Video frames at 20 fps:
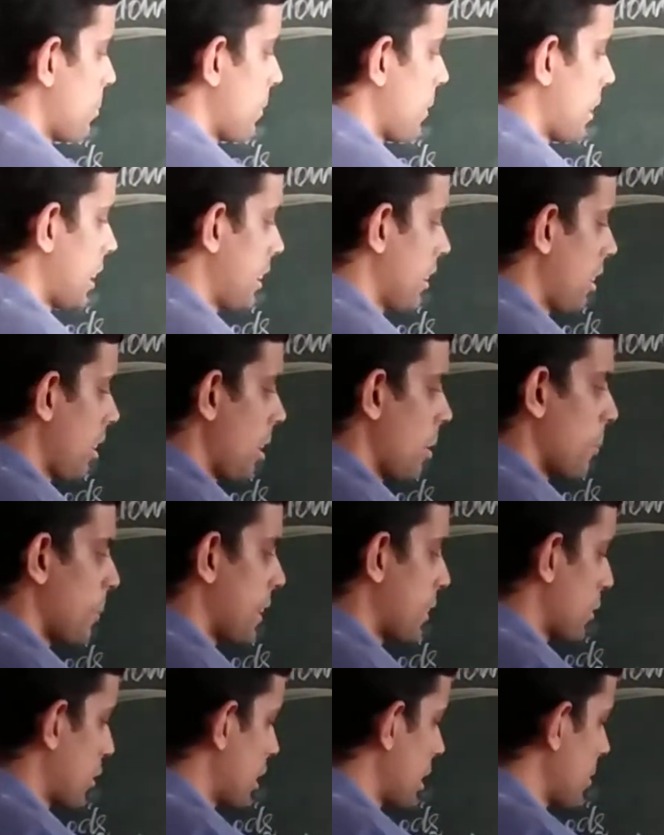middle
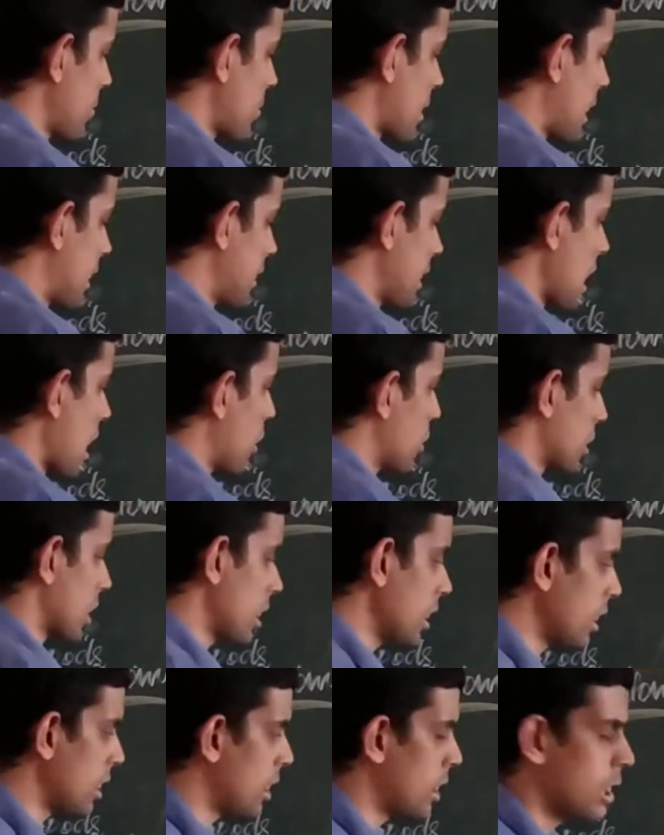mesoderm and the
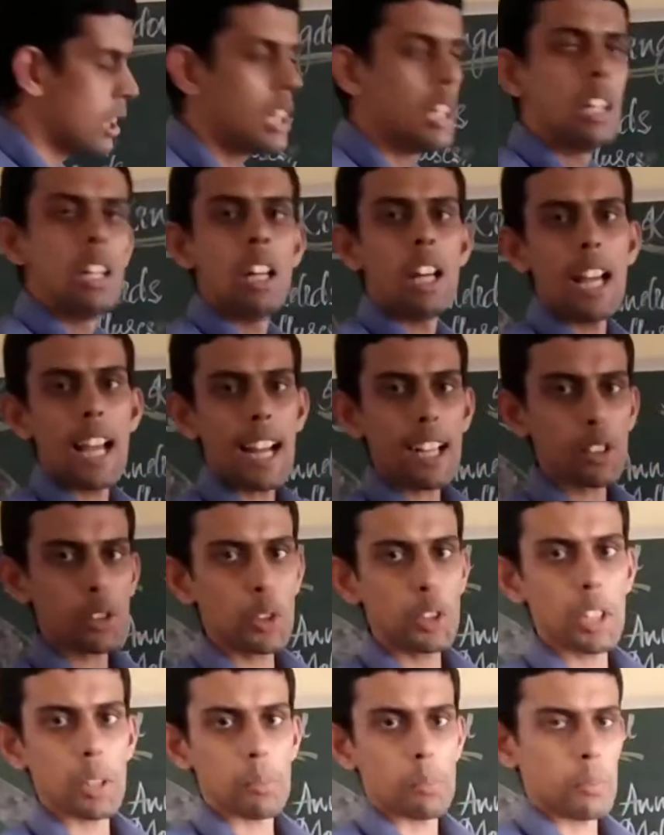outer
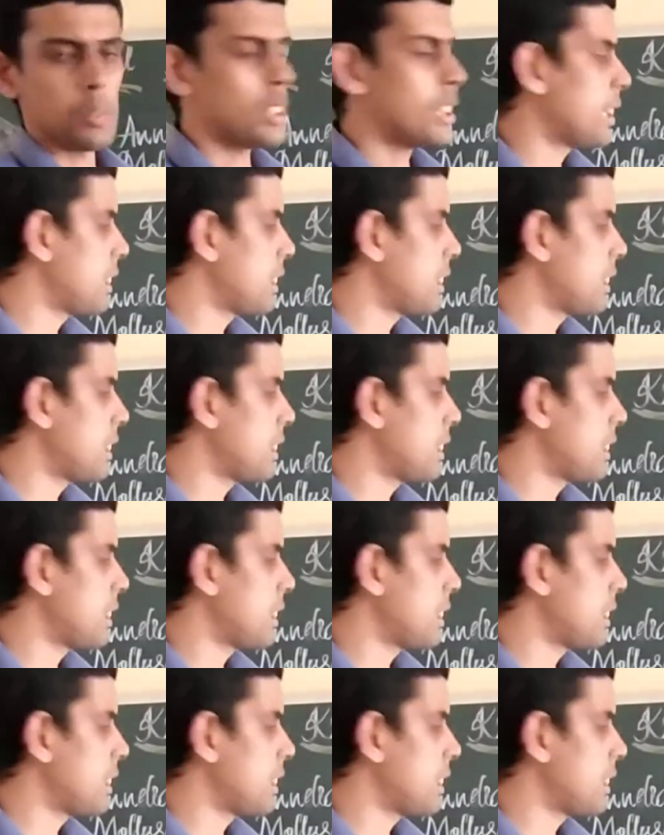ectoderm.